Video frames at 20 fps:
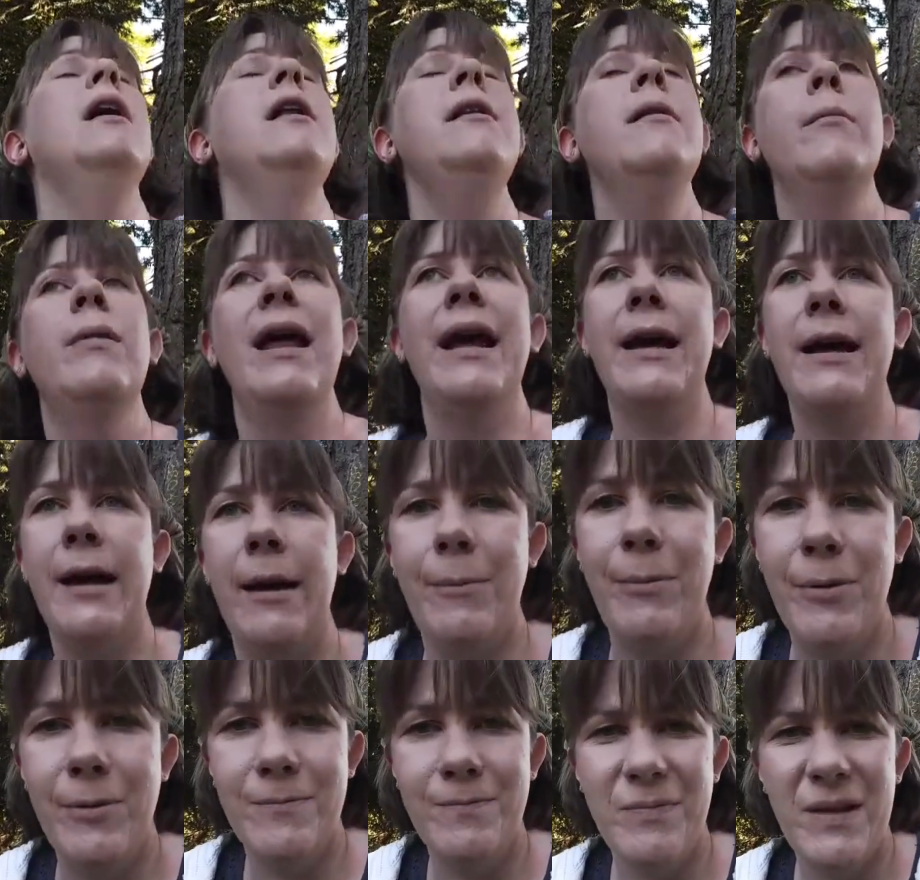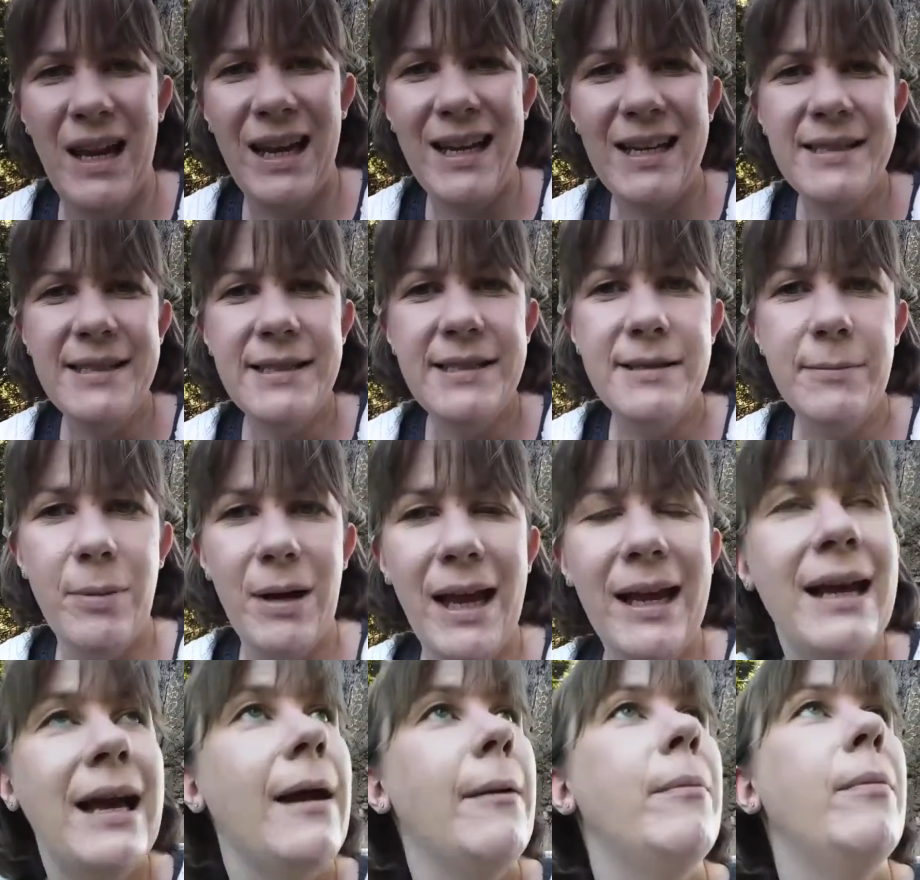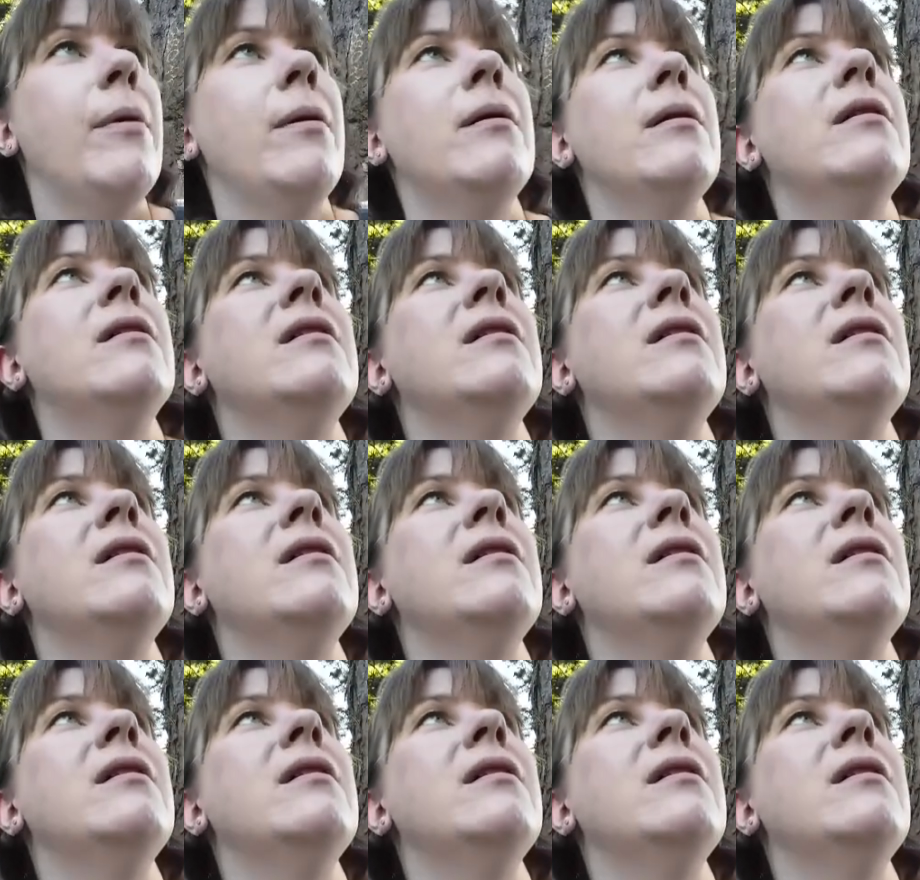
a black cap. I guess it's a black cap.